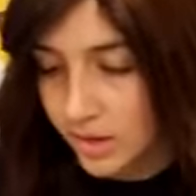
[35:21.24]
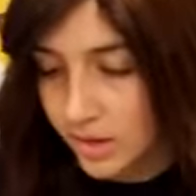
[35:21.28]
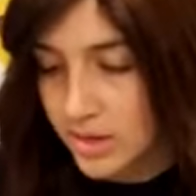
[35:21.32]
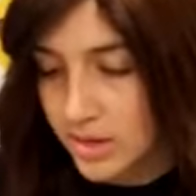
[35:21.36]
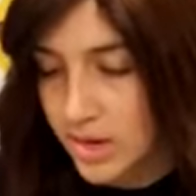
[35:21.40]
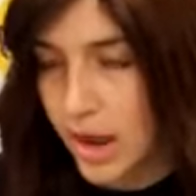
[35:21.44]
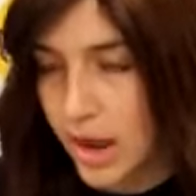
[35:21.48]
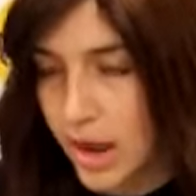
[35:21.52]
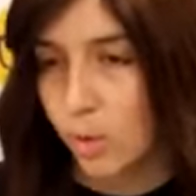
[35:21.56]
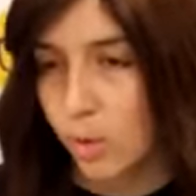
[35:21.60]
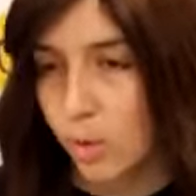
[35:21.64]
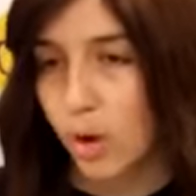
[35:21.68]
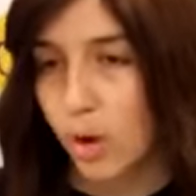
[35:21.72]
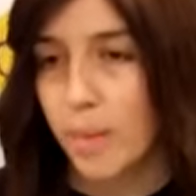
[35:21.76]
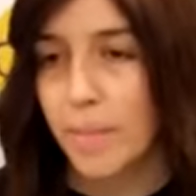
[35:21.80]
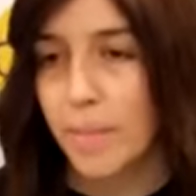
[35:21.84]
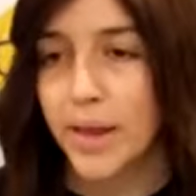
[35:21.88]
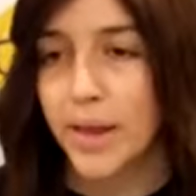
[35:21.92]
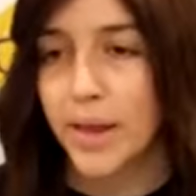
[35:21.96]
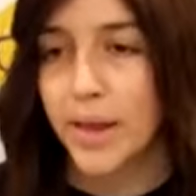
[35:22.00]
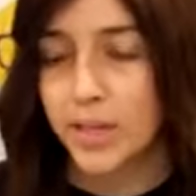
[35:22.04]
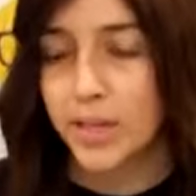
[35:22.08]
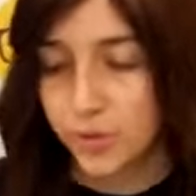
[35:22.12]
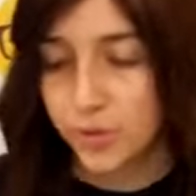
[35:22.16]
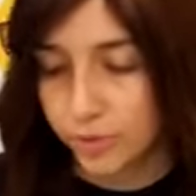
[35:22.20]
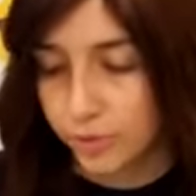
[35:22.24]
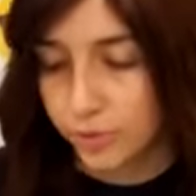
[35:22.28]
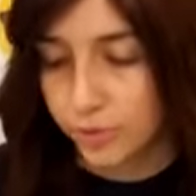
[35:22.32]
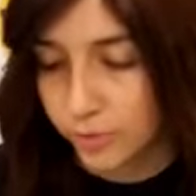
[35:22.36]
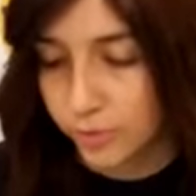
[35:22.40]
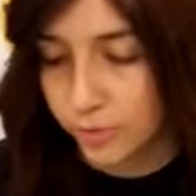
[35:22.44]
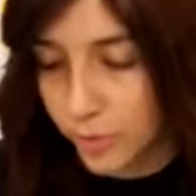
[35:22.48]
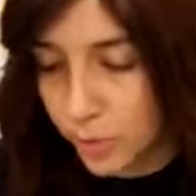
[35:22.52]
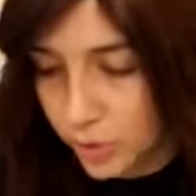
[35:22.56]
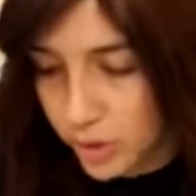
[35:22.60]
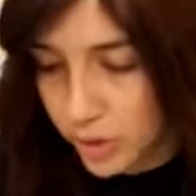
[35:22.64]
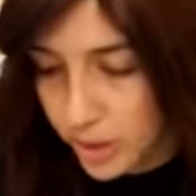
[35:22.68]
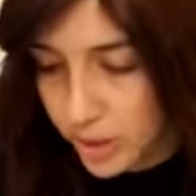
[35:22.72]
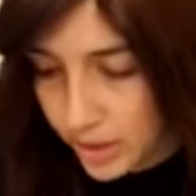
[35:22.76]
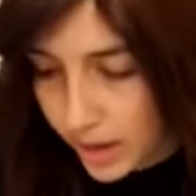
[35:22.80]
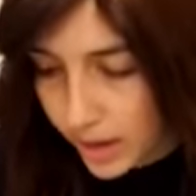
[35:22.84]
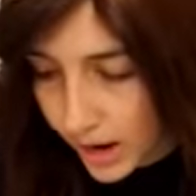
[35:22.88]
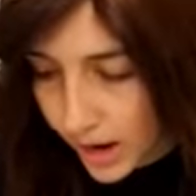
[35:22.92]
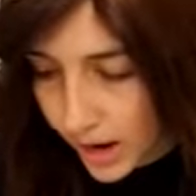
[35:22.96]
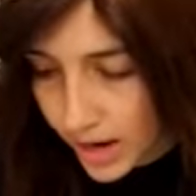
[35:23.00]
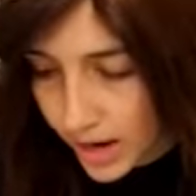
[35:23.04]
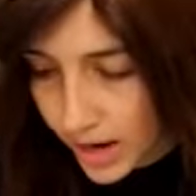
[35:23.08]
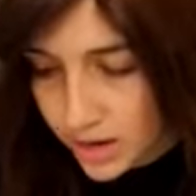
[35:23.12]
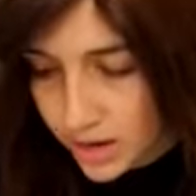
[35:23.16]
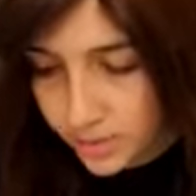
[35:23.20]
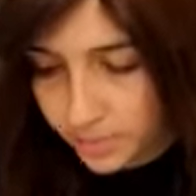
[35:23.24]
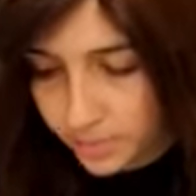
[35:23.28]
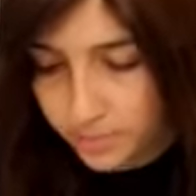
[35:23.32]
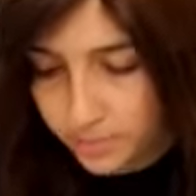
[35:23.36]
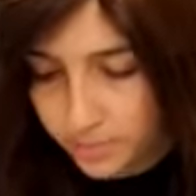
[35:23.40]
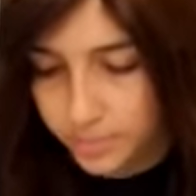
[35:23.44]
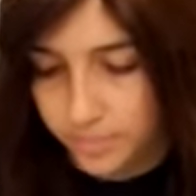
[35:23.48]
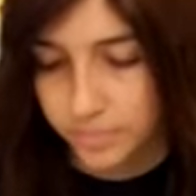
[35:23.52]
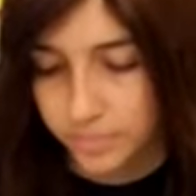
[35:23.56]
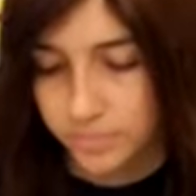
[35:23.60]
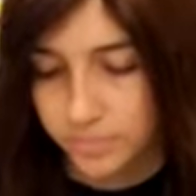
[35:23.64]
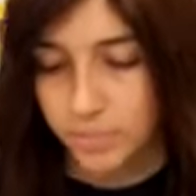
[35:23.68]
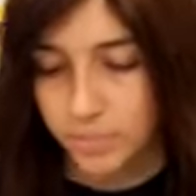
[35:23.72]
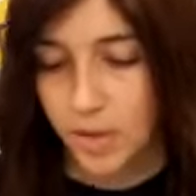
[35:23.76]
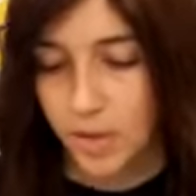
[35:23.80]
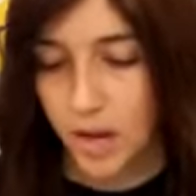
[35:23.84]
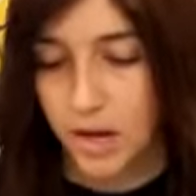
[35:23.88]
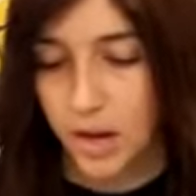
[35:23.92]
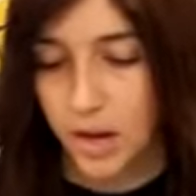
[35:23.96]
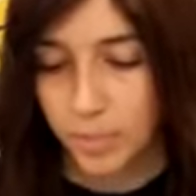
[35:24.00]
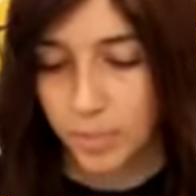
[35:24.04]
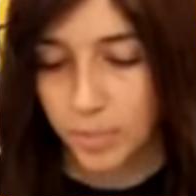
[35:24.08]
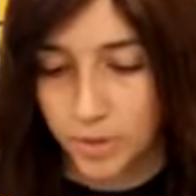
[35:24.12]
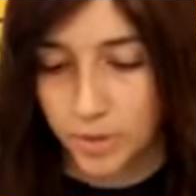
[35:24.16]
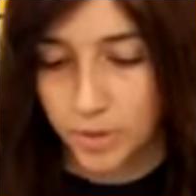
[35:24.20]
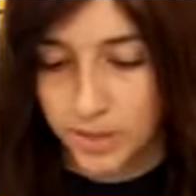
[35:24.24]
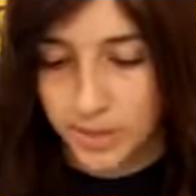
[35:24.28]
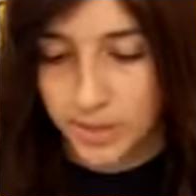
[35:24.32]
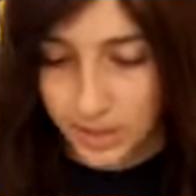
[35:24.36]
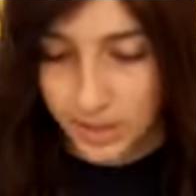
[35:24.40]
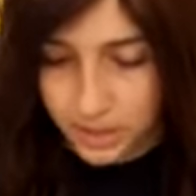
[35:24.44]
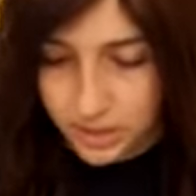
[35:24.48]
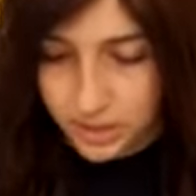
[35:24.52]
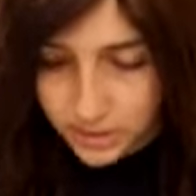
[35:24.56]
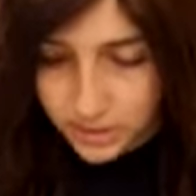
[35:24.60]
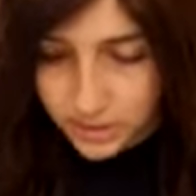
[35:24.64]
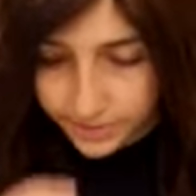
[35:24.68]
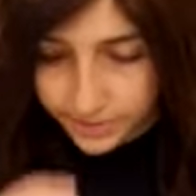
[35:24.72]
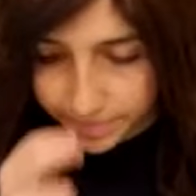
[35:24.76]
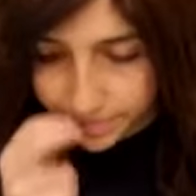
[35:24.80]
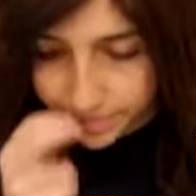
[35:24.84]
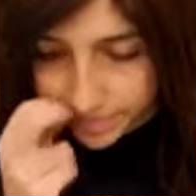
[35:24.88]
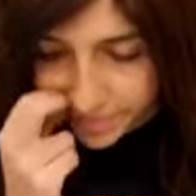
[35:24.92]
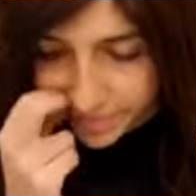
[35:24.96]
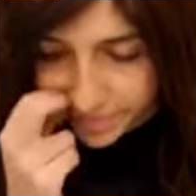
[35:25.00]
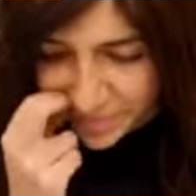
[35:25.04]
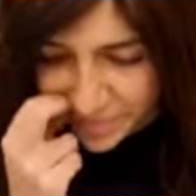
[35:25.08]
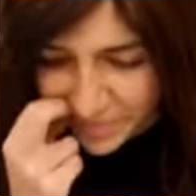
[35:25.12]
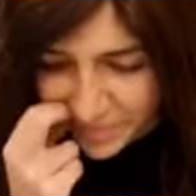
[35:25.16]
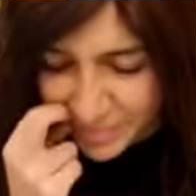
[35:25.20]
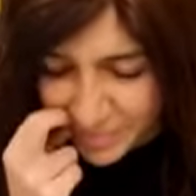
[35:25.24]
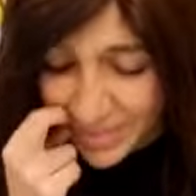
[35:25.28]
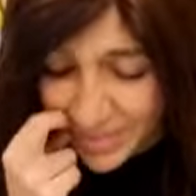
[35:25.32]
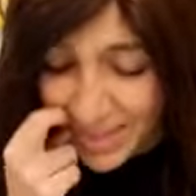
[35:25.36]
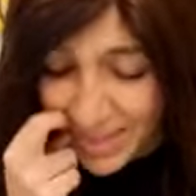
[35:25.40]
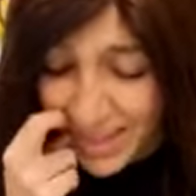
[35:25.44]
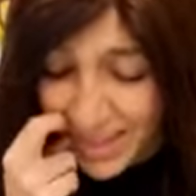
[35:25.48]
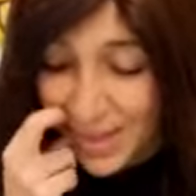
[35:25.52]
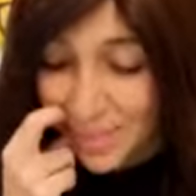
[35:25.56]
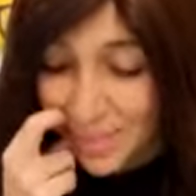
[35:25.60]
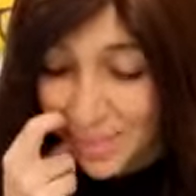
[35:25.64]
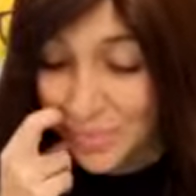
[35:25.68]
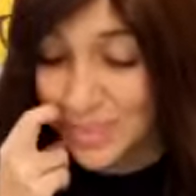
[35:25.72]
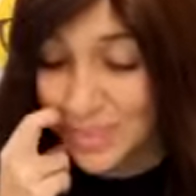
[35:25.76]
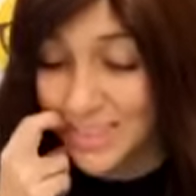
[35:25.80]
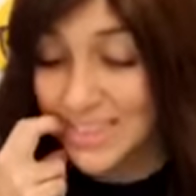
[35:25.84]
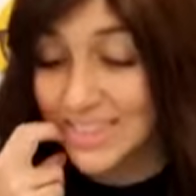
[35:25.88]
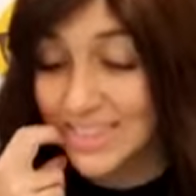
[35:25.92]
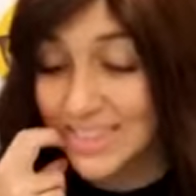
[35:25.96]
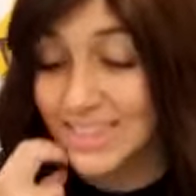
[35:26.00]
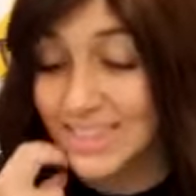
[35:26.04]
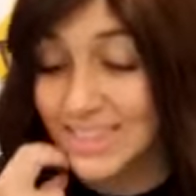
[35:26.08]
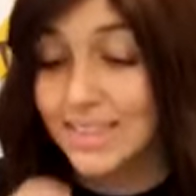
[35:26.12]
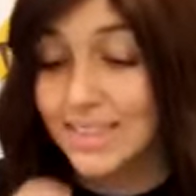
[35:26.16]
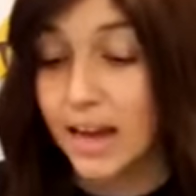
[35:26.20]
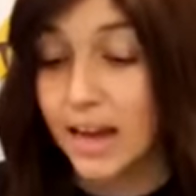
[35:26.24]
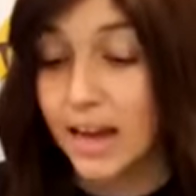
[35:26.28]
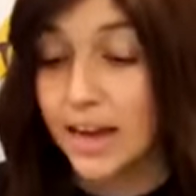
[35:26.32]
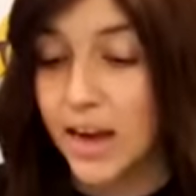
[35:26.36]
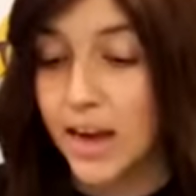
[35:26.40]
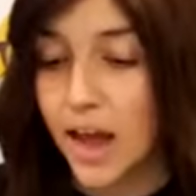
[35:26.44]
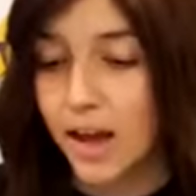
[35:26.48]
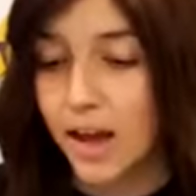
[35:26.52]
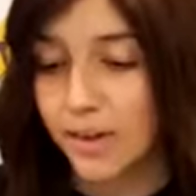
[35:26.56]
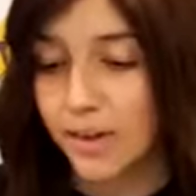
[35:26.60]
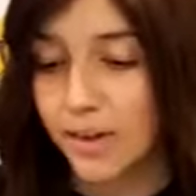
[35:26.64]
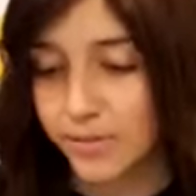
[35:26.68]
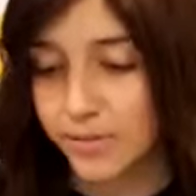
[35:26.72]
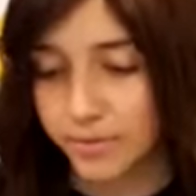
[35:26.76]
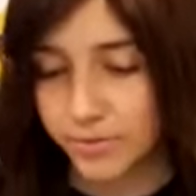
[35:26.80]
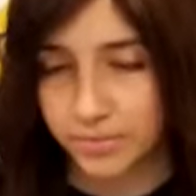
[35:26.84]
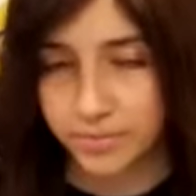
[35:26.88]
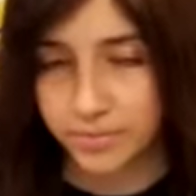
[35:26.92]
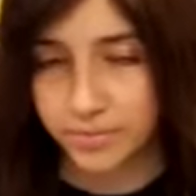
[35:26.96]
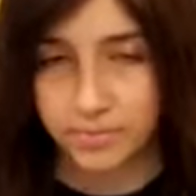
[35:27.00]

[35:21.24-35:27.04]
Now we're on page 49, number 6. But this is not enough.